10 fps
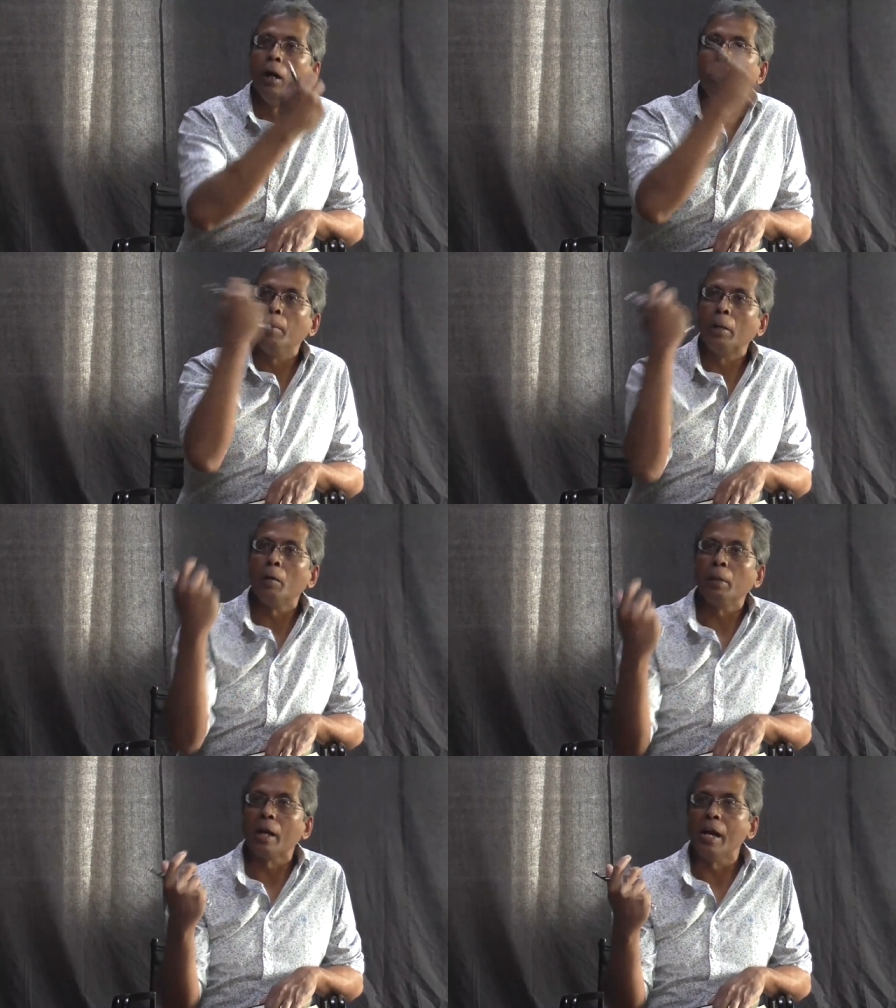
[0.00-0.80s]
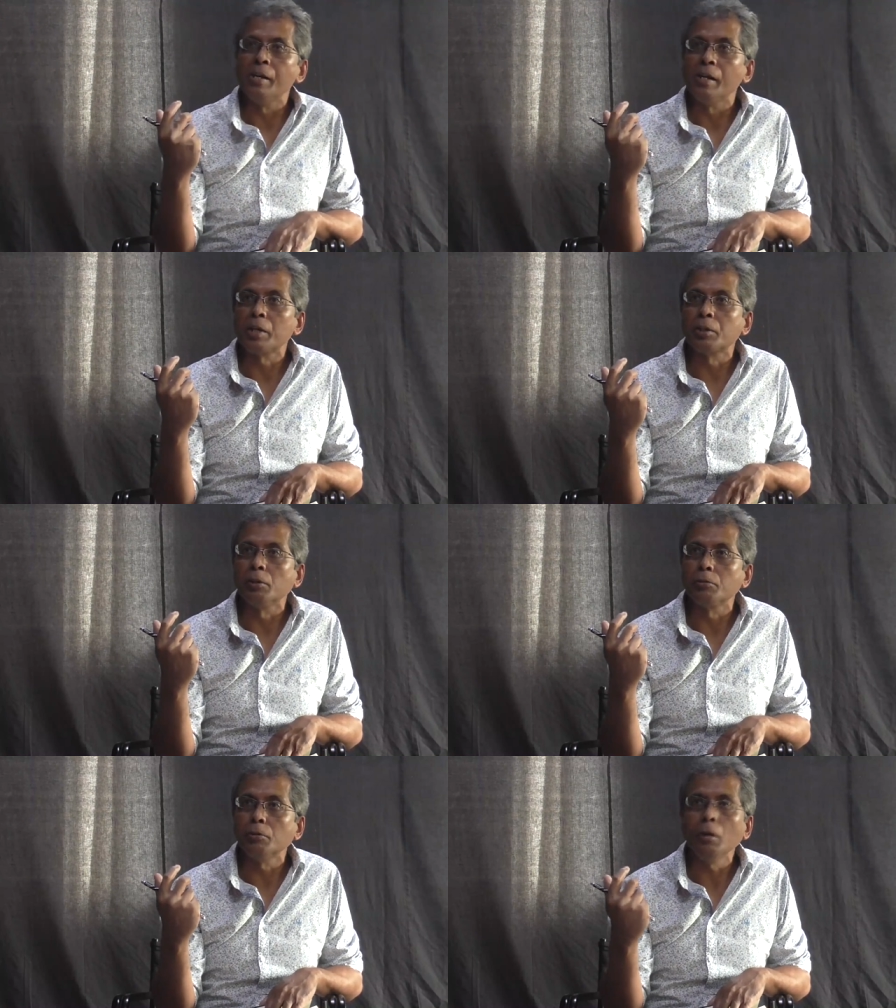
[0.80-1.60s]
Am I becoming an
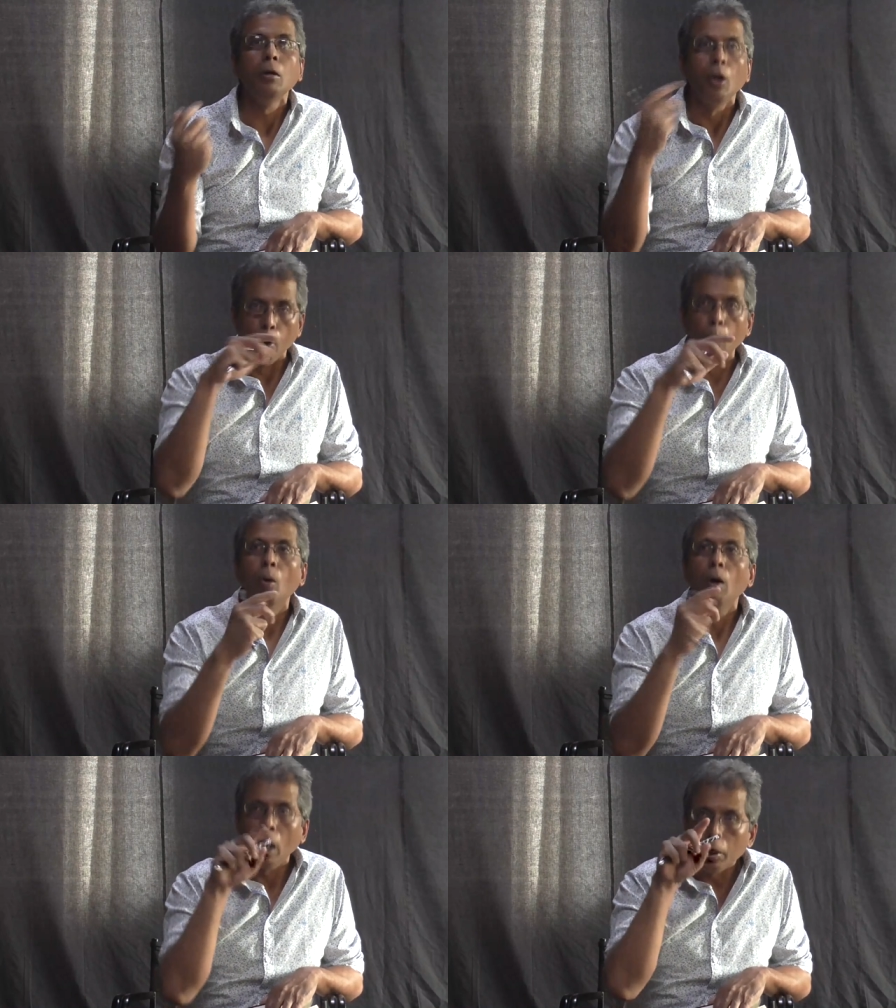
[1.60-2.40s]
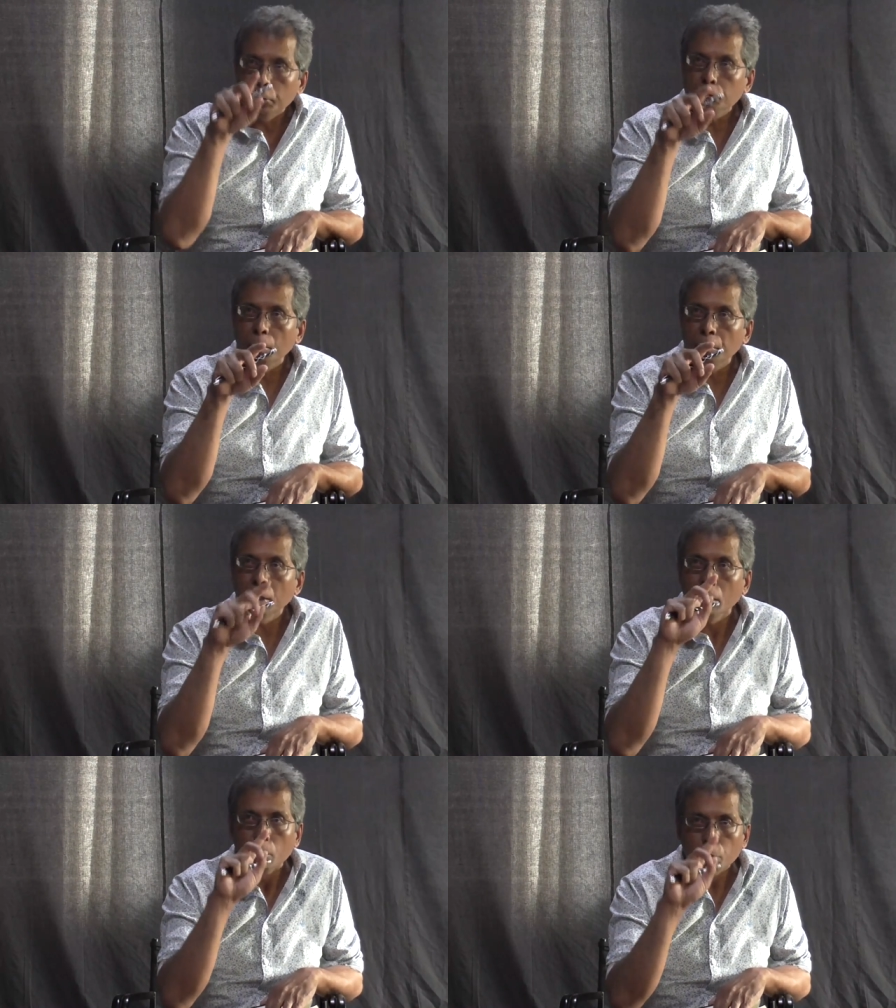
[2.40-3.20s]
anti-national, so on? No, I'll do
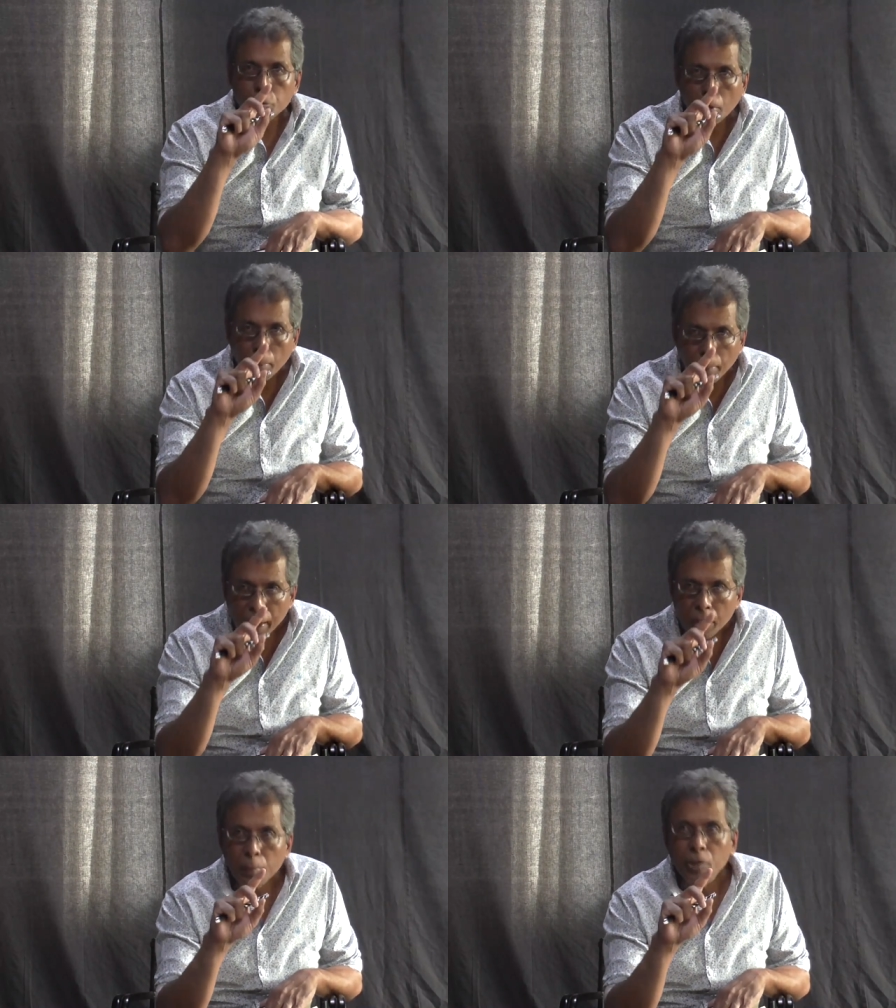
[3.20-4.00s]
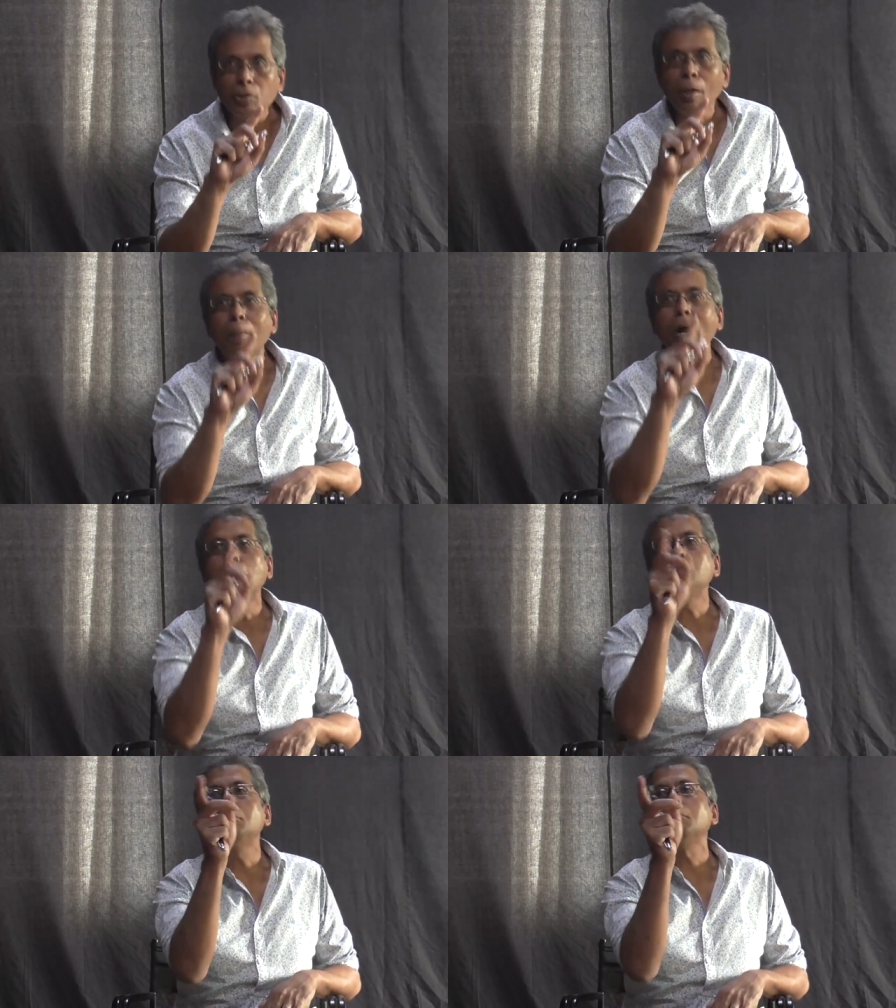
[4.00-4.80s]
something which will make me step
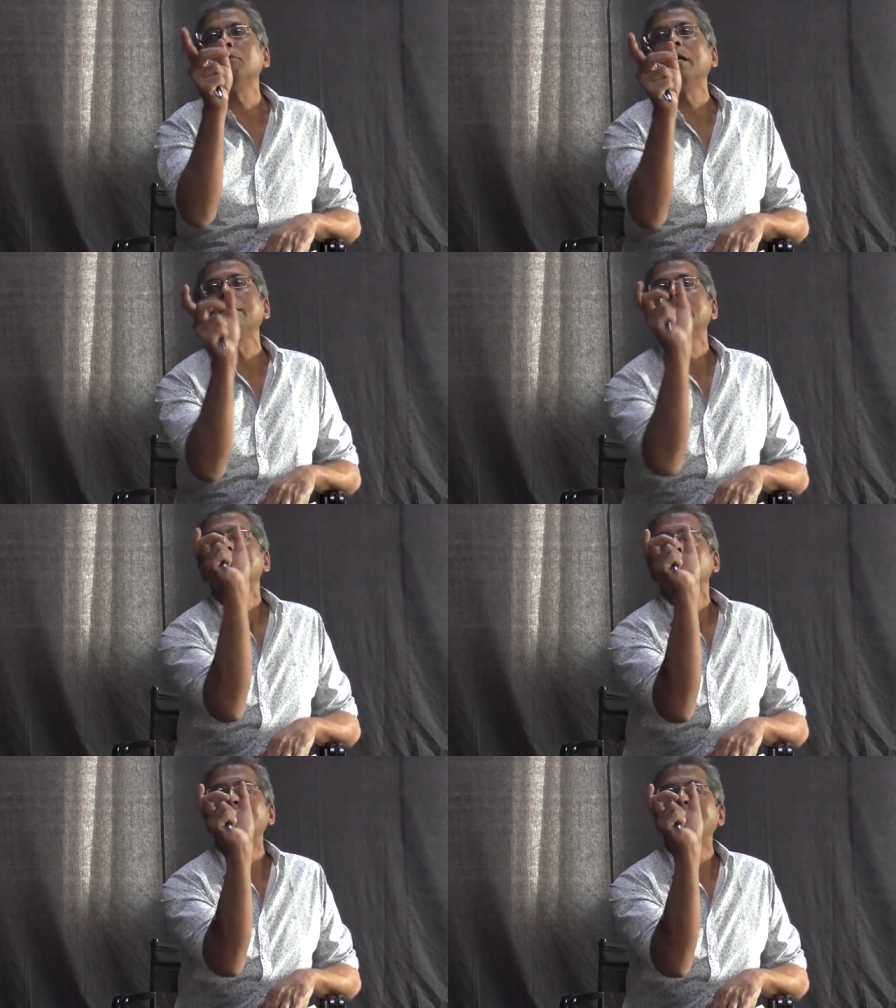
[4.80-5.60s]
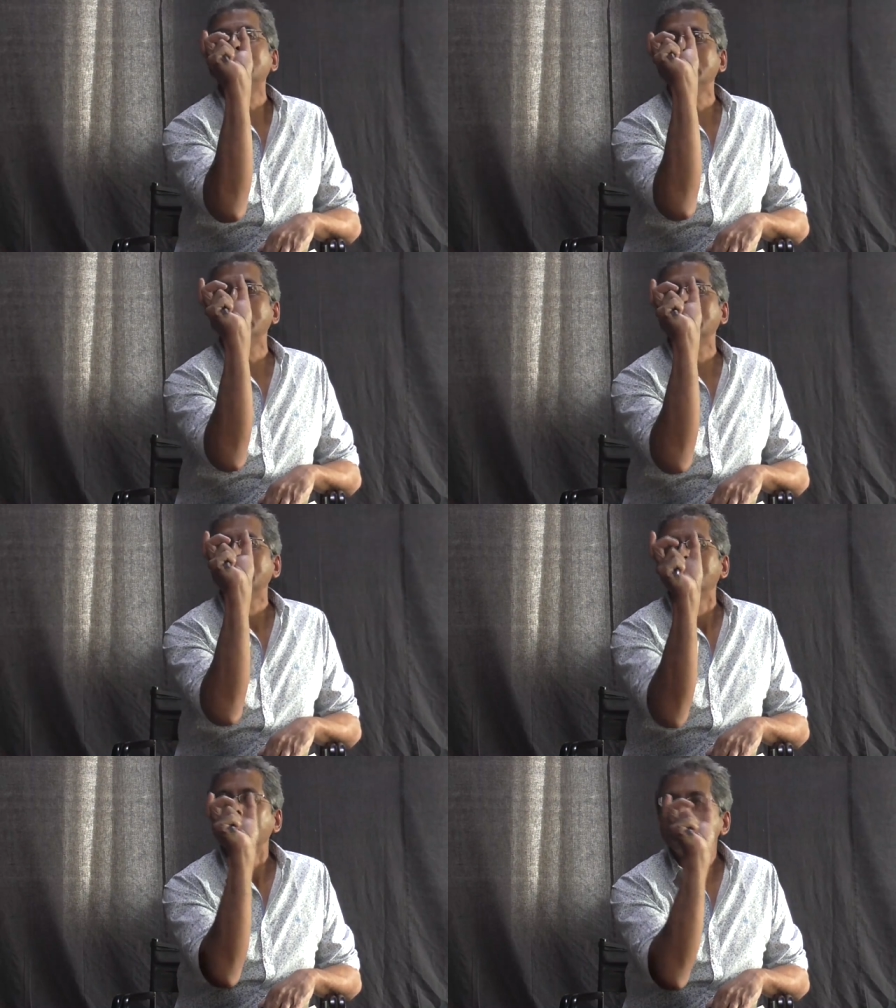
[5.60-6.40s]
out of that
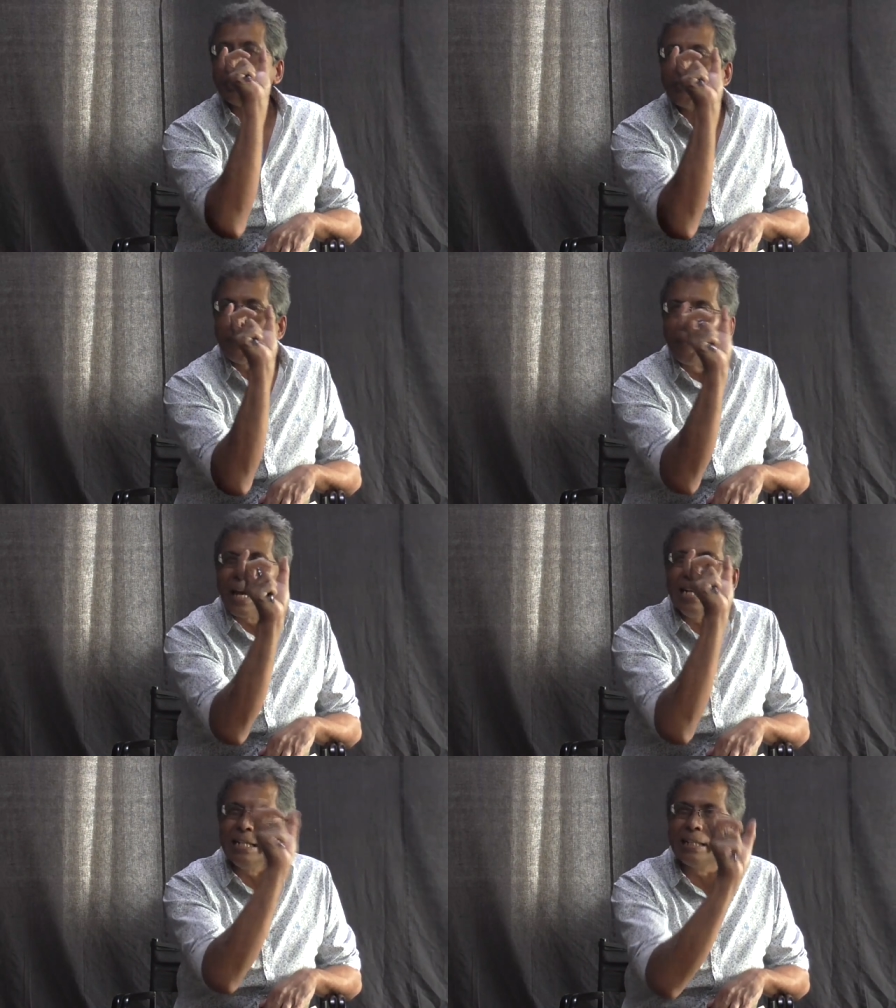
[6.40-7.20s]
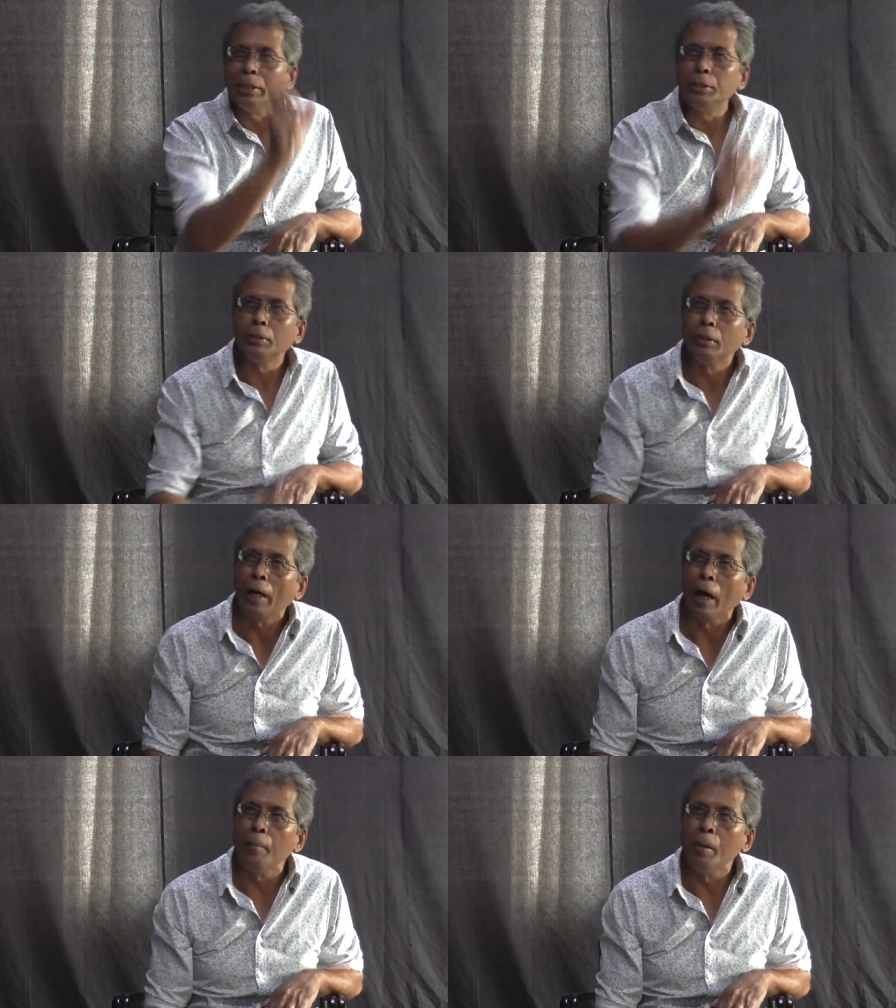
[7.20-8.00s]
particular sort of a bind that
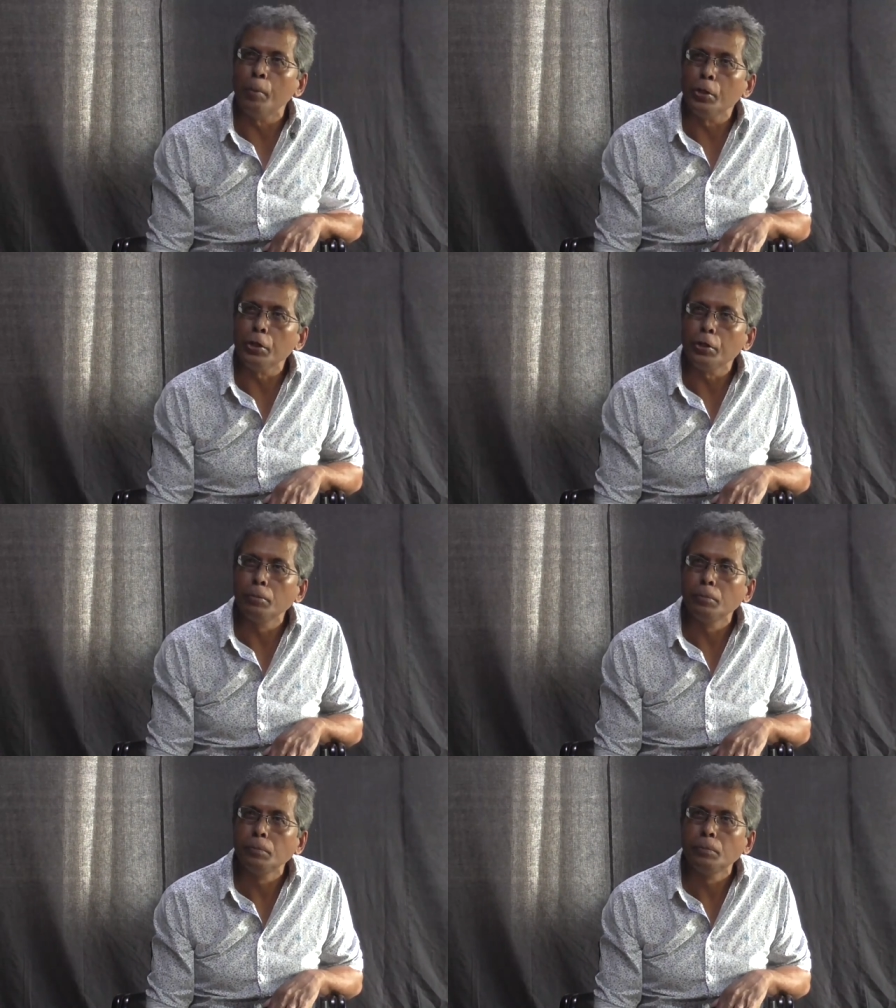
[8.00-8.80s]
I've been put into.